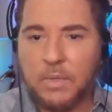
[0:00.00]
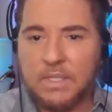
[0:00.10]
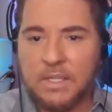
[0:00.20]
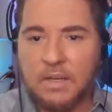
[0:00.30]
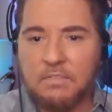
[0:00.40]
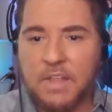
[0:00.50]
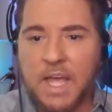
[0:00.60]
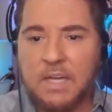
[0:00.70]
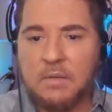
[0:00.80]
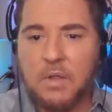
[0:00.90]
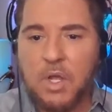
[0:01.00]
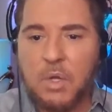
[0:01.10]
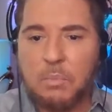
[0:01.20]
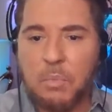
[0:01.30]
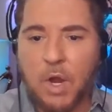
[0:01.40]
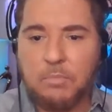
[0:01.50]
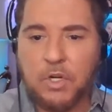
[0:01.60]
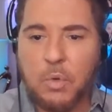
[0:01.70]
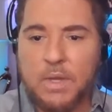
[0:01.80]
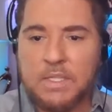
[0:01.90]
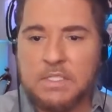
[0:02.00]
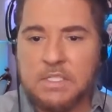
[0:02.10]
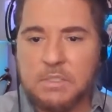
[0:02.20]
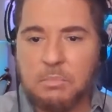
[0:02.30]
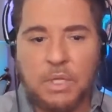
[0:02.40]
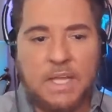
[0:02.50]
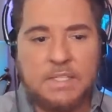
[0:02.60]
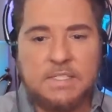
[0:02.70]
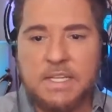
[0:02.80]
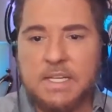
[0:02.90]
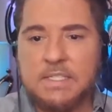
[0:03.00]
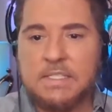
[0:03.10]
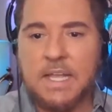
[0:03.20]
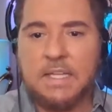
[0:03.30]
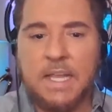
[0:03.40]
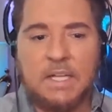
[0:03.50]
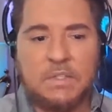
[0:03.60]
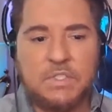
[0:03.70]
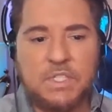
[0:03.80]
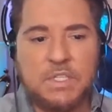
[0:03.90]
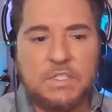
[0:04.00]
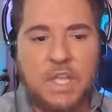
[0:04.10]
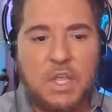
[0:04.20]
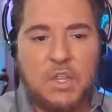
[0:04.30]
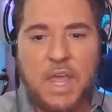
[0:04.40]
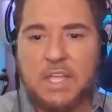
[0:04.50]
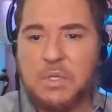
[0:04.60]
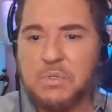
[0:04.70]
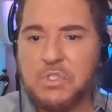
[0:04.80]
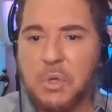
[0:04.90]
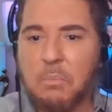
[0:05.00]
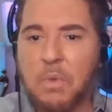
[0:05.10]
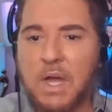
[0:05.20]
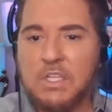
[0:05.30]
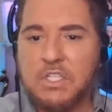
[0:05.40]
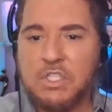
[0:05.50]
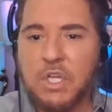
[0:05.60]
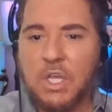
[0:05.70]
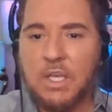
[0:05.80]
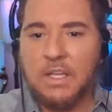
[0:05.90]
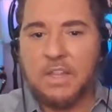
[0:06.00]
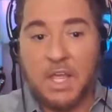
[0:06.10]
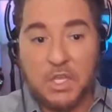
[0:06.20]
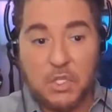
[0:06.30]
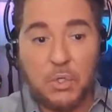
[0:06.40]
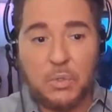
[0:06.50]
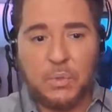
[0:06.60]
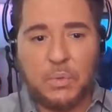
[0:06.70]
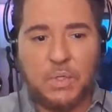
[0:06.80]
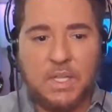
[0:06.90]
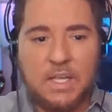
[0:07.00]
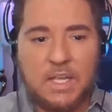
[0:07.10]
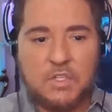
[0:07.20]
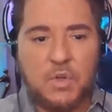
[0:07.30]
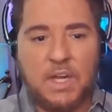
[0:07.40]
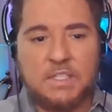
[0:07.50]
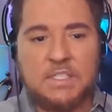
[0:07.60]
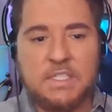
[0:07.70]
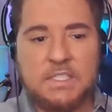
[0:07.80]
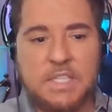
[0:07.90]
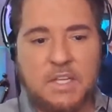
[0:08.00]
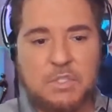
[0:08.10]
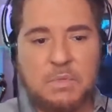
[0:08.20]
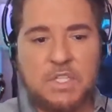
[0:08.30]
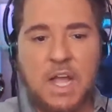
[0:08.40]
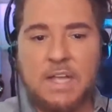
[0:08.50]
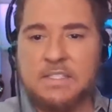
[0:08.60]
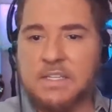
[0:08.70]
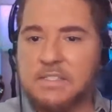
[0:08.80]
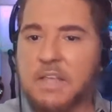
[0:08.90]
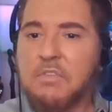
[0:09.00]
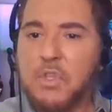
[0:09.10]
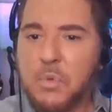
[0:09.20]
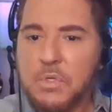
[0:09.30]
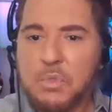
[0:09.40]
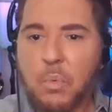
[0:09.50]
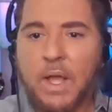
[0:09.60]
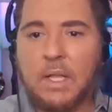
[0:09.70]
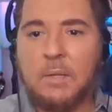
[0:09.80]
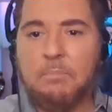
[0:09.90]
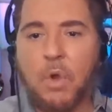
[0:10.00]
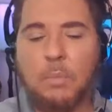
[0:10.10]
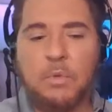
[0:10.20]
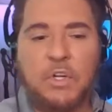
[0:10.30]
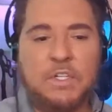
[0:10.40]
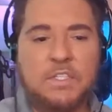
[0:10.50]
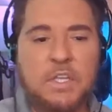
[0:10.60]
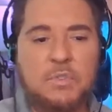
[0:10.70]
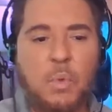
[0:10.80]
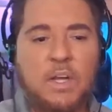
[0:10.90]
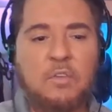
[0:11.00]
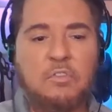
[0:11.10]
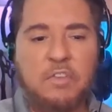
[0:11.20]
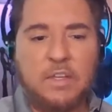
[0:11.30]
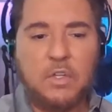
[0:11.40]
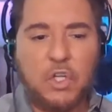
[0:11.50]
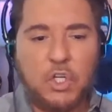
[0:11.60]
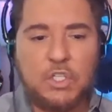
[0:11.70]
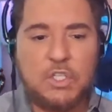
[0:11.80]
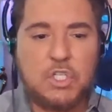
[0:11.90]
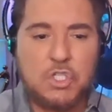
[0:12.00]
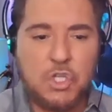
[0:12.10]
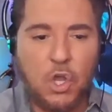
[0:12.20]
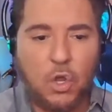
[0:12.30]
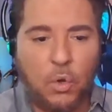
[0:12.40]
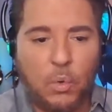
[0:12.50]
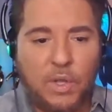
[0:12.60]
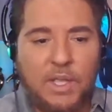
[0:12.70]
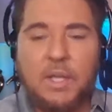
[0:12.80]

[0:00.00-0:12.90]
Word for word: We love that. Barbara Quinn says, Blessings. Danielle says, Thank you so much. Thank you. Adriana says, Thanks so much, guys. Stay safe. You as well. Barbara Good says, What a feel good show.